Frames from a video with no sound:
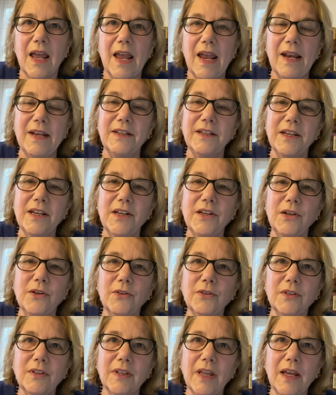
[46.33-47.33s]
18
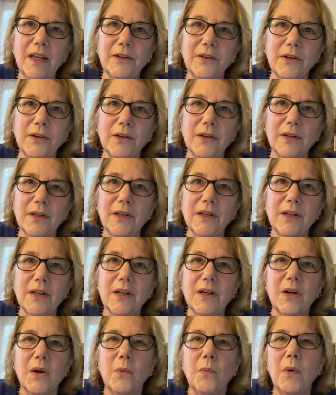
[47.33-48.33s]
years later,
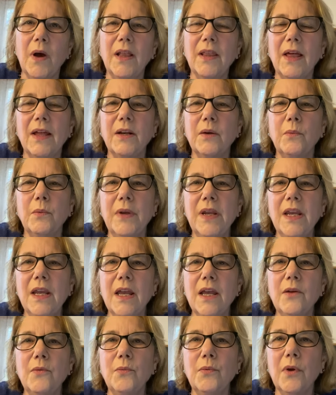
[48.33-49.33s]
while on a
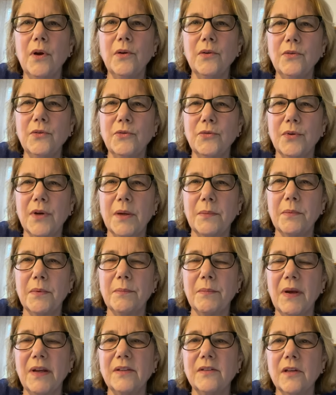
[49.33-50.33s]
weekend road trip,
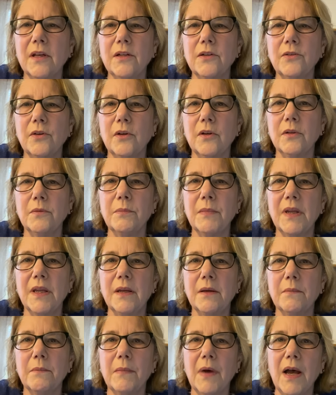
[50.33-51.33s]
my son told
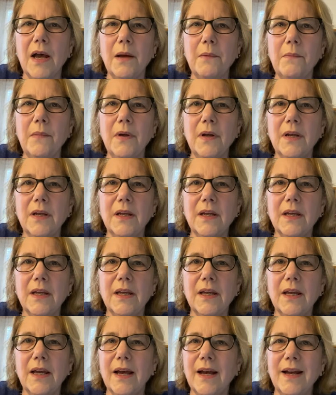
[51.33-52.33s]
me, "Mom,
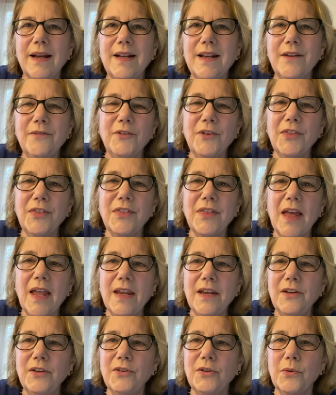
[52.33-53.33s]
I never
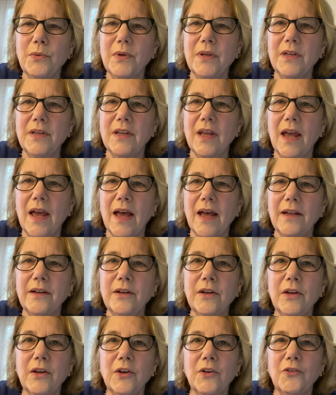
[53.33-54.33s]
thanked you and Dad
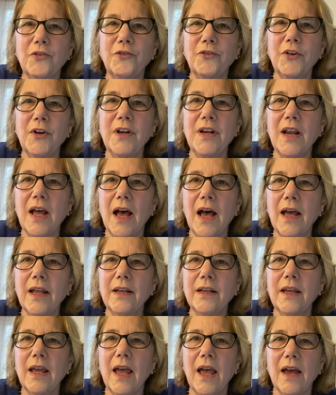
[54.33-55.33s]
for
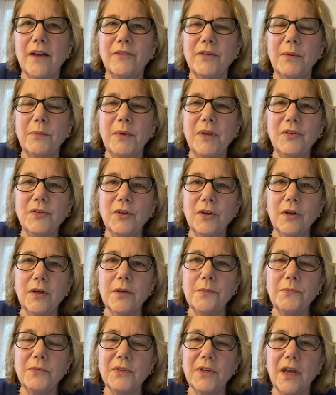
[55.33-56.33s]
not having me
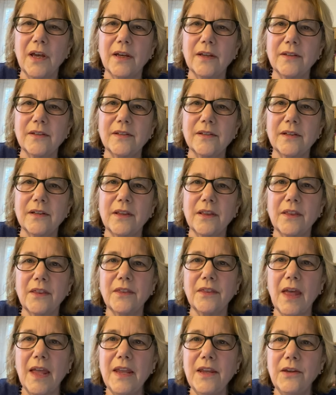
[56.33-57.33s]
circumcised.
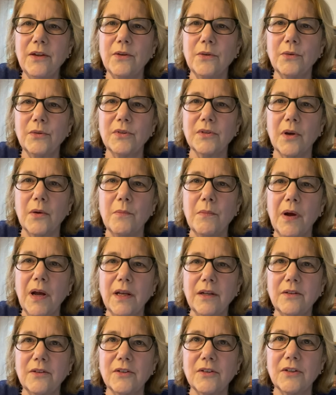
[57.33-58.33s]
Thank you so
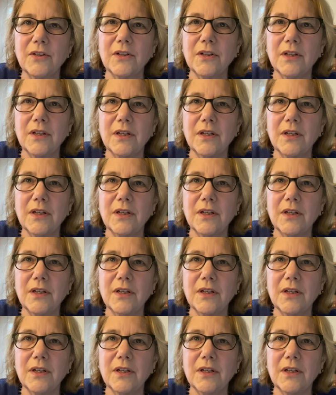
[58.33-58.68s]
much."